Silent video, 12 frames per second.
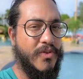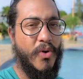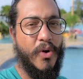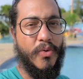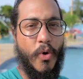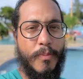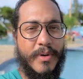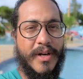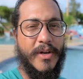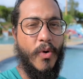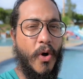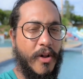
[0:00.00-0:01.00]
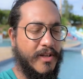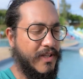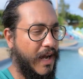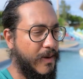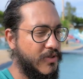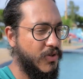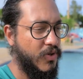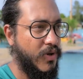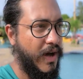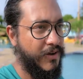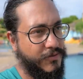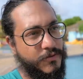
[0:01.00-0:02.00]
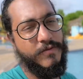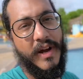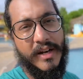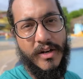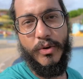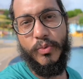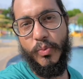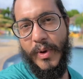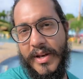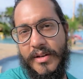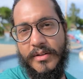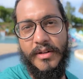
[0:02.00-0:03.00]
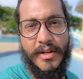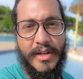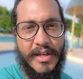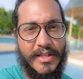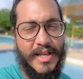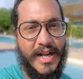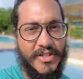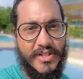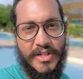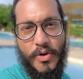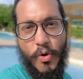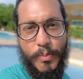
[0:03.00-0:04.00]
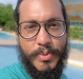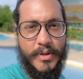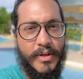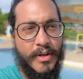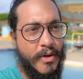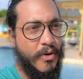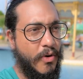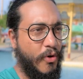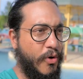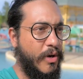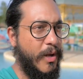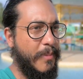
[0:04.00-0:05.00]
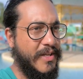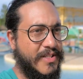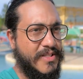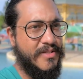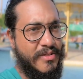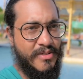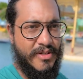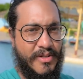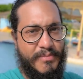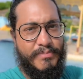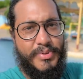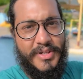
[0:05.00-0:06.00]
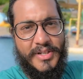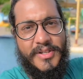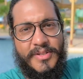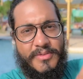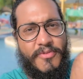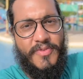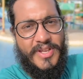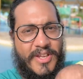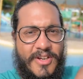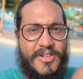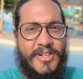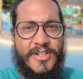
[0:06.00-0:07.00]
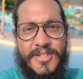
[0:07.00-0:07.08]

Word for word: not open at all times, so you have to find out when it's actually open. Or I might just put it over here.